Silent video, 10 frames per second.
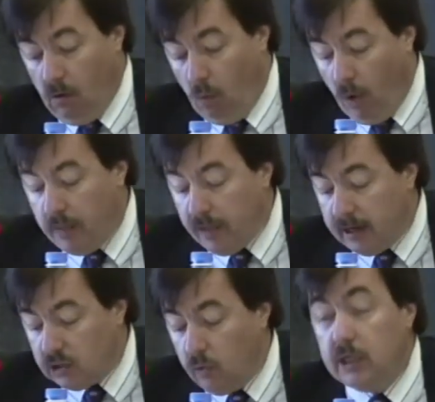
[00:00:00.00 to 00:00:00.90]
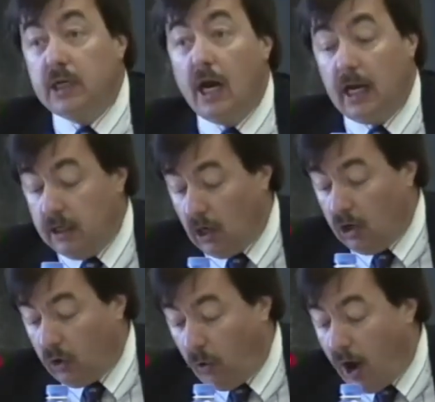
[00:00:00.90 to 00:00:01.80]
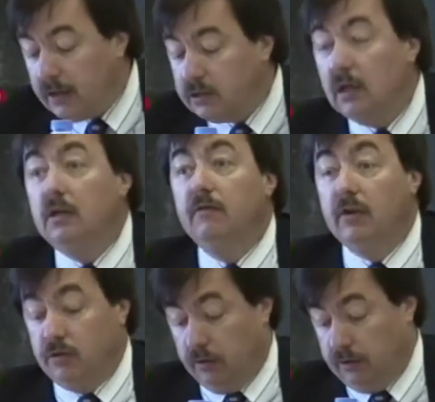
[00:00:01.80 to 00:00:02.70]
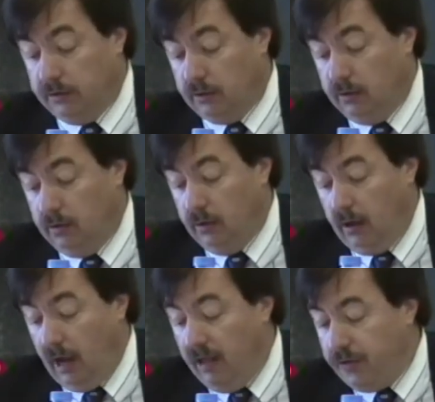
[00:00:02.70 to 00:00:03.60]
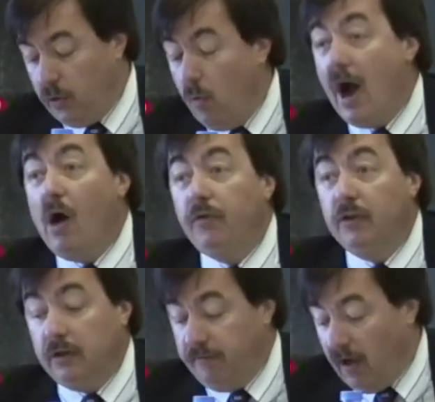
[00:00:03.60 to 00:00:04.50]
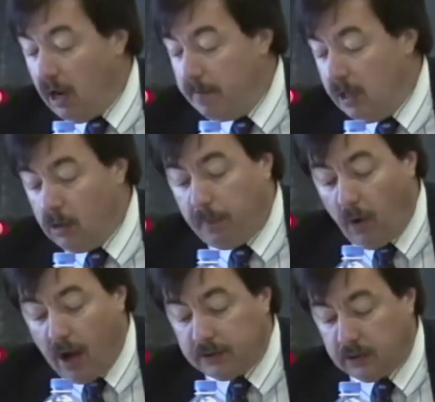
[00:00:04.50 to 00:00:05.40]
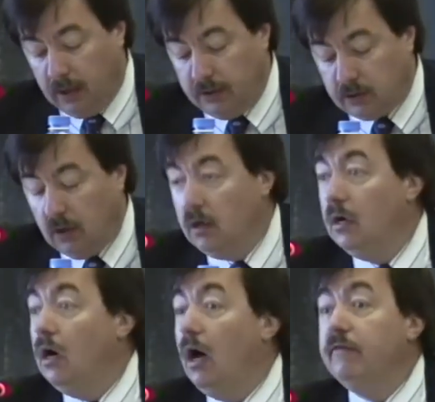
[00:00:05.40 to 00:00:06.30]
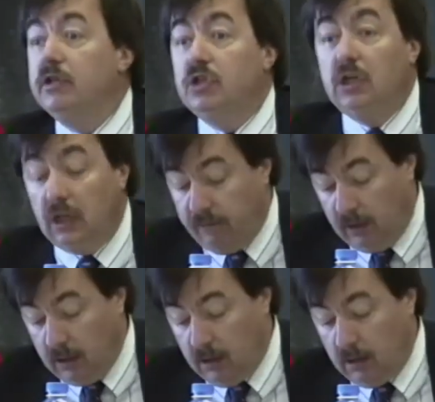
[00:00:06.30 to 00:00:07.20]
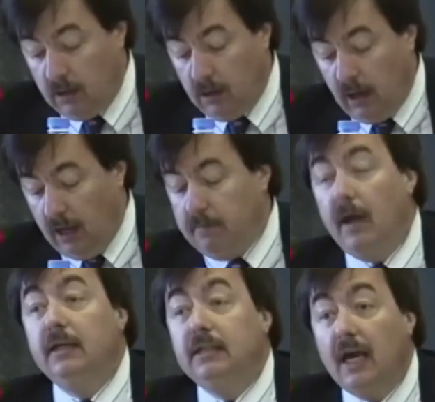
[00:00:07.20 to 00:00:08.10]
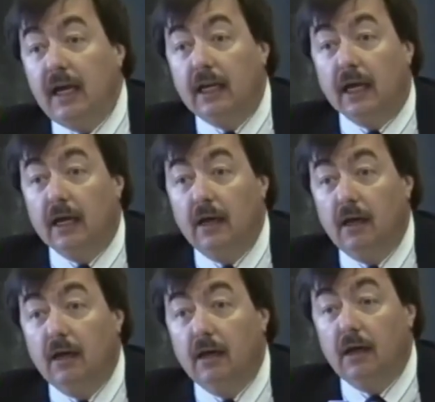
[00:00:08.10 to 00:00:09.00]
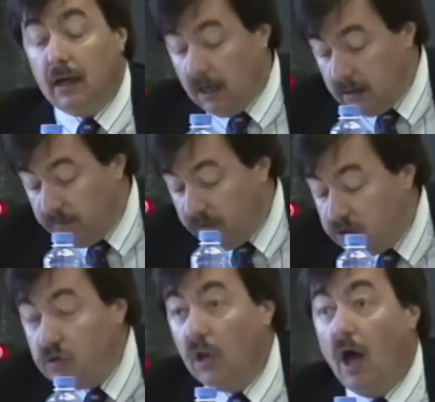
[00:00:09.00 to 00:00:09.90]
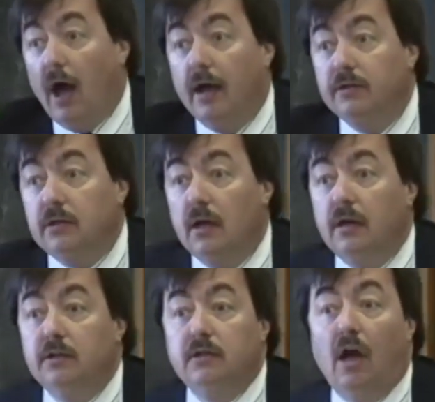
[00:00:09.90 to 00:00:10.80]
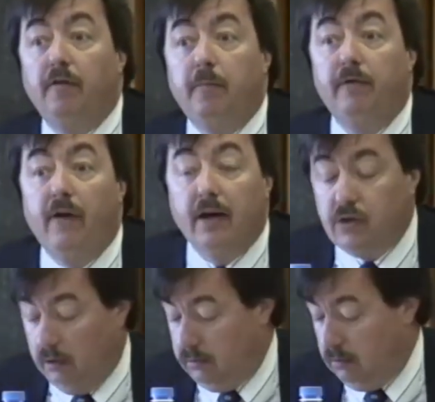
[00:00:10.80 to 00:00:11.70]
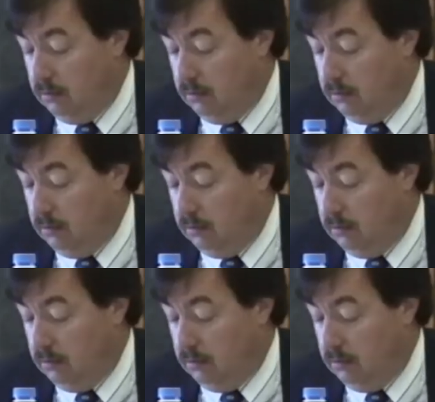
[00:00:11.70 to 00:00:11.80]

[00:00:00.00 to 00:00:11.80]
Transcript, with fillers: one that is retained across individuals and throughout the developmental process of achieving and maintaining individualized self-perfection.